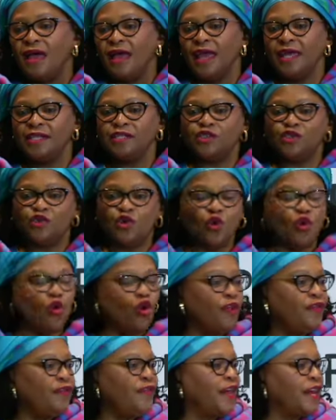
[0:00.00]
and so
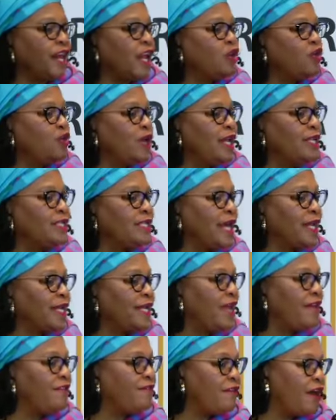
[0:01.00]
on, the
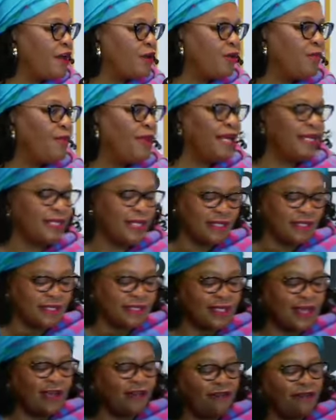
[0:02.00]
regulatory environment and
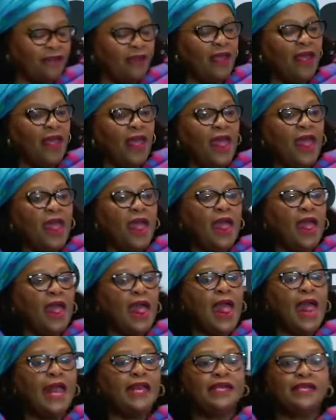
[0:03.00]
stuff.
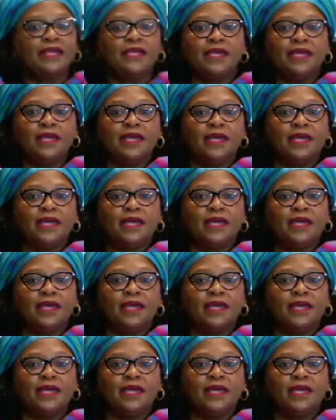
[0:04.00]
And